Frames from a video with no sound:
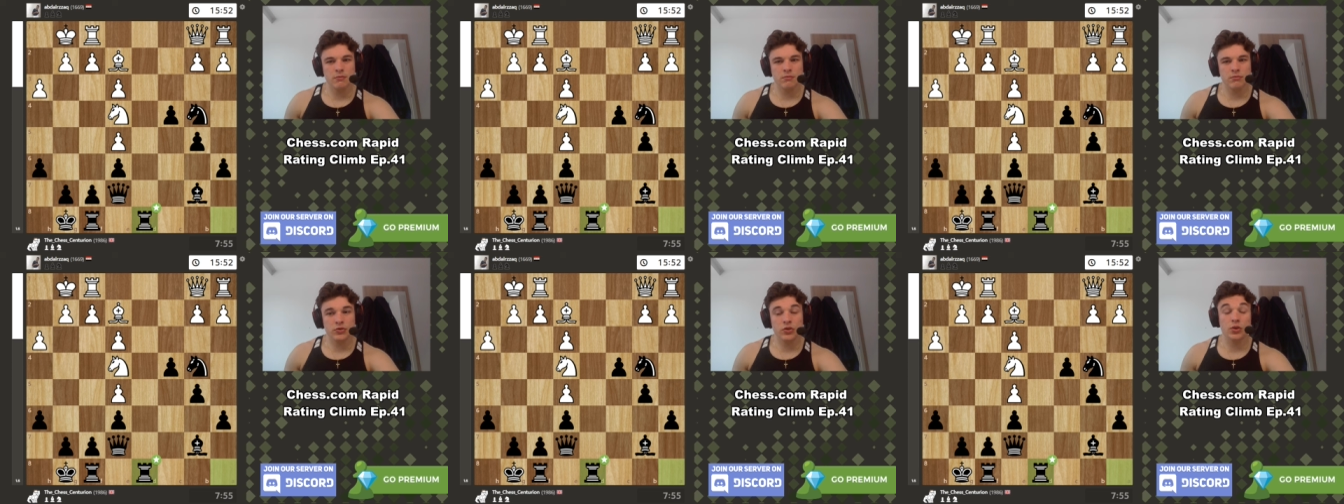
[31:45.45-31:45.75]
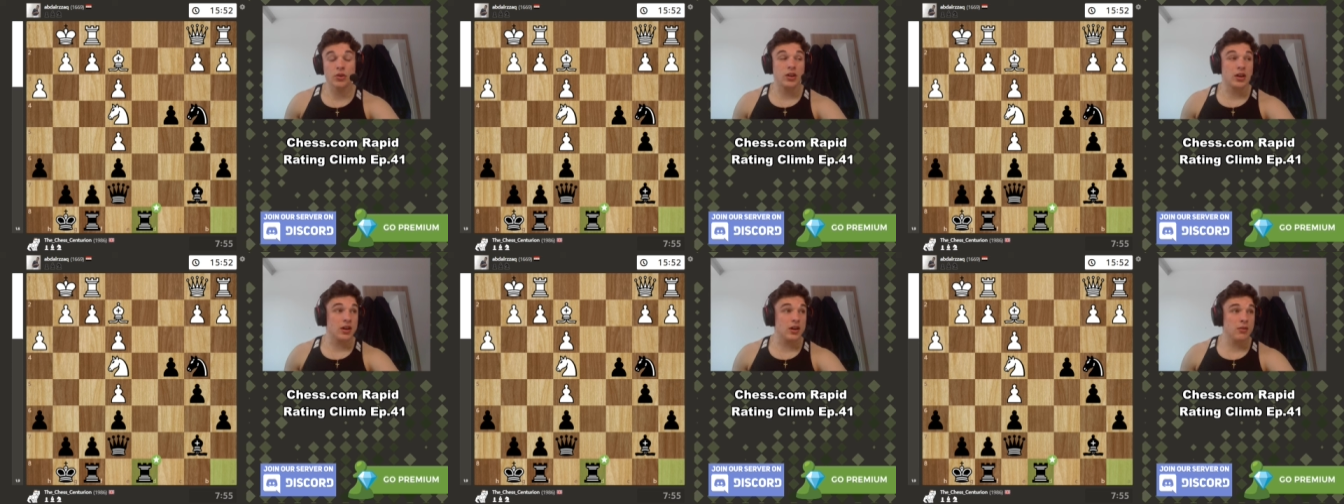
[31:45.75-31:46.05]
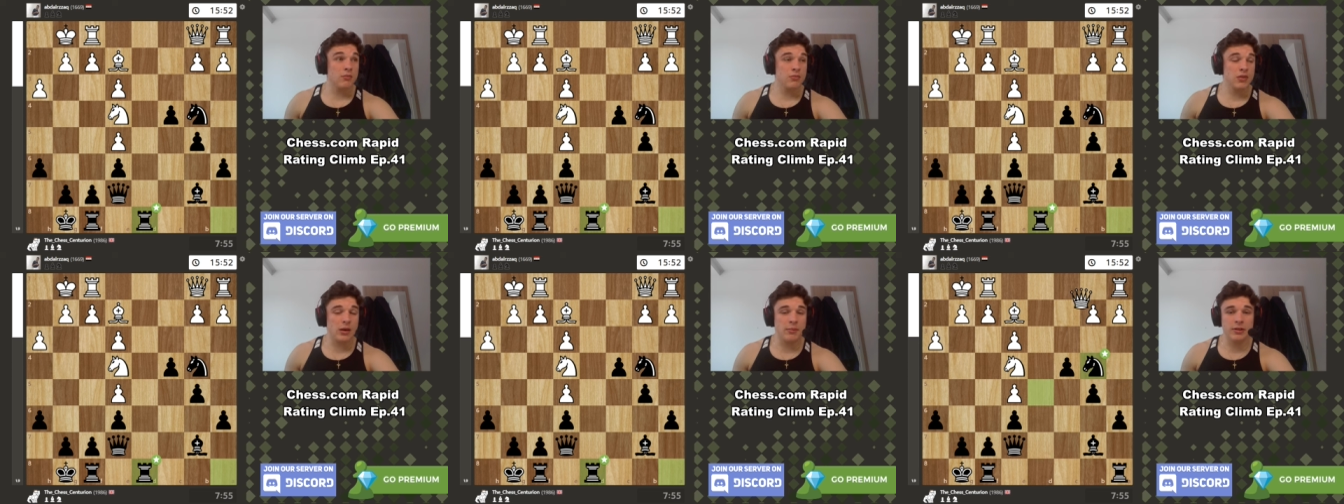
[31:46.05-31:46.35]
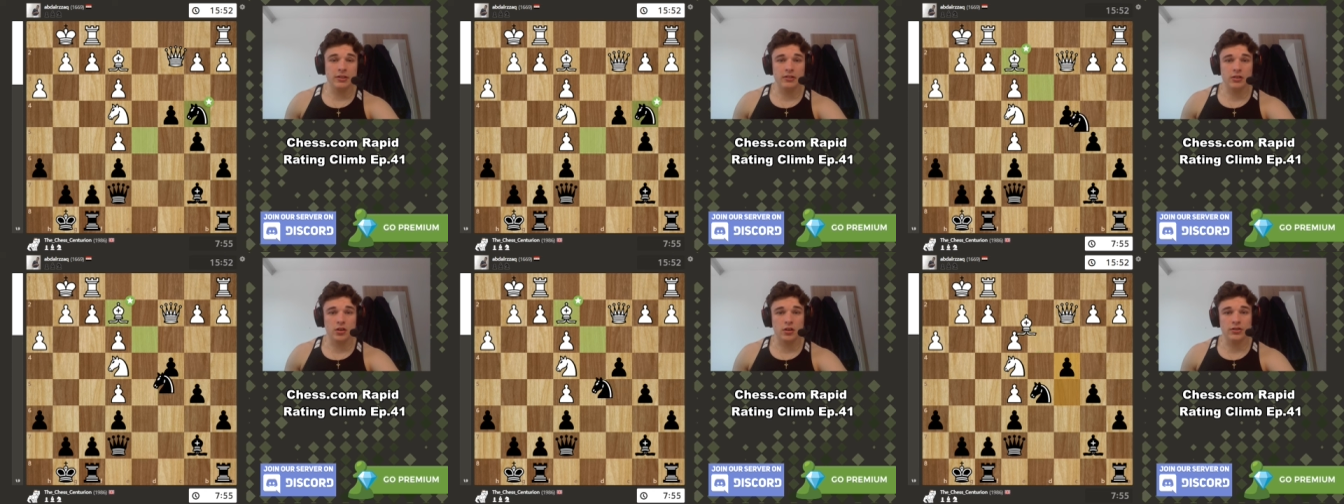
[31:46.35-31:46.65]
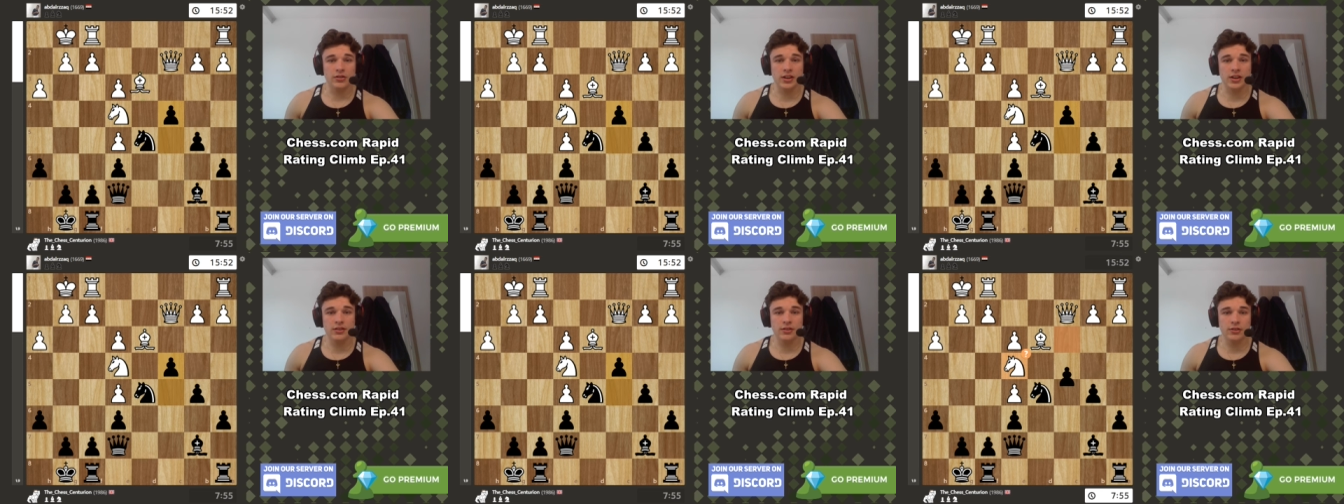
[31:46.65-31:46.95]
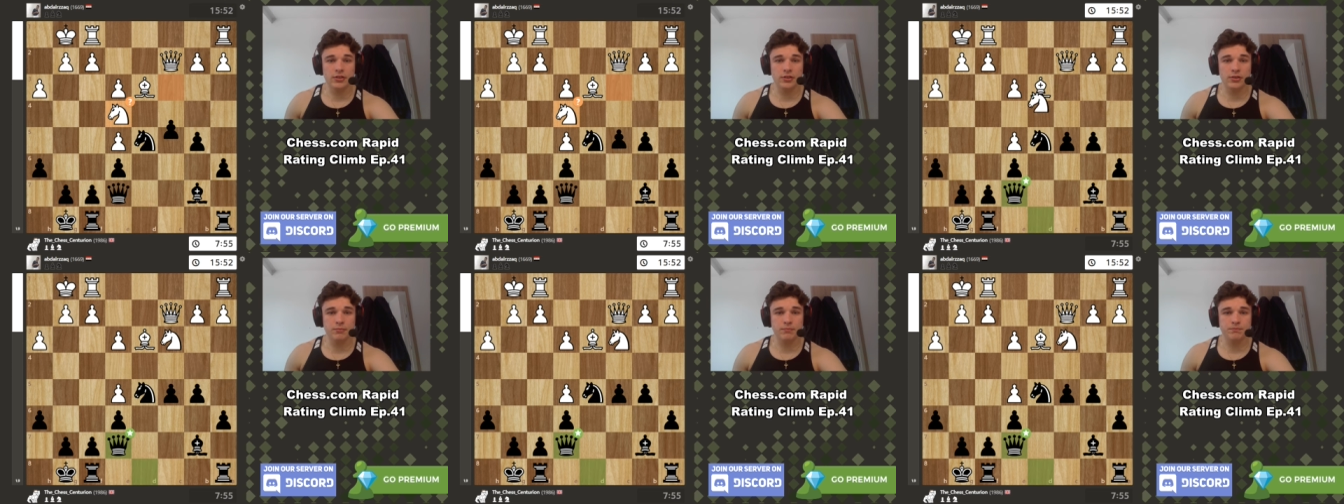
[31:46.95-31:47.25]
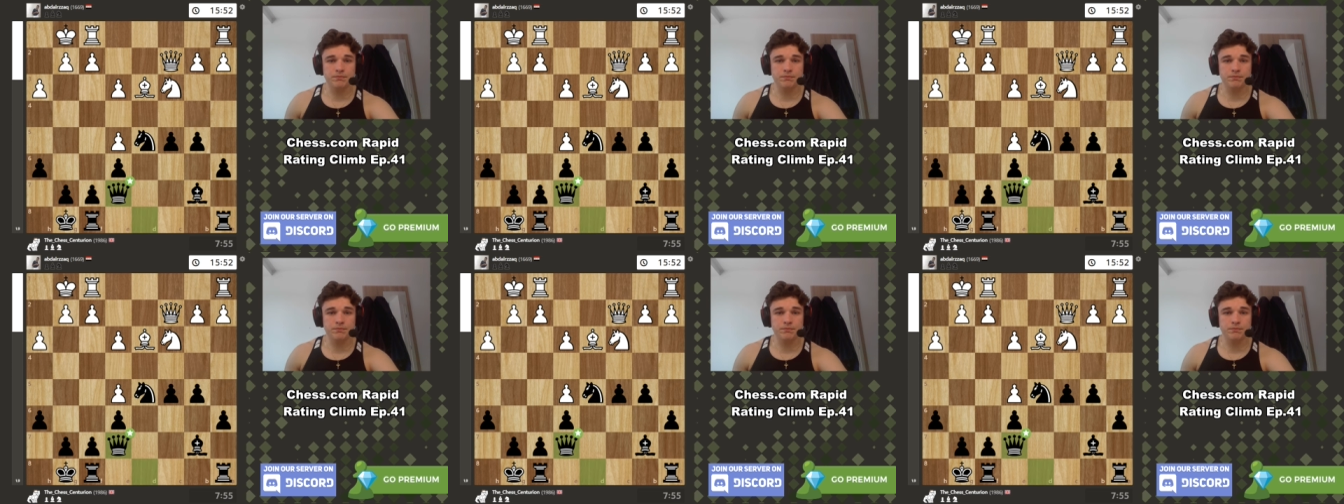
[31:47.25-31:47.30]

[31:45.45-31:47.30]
So okay, that makes a lot of sense.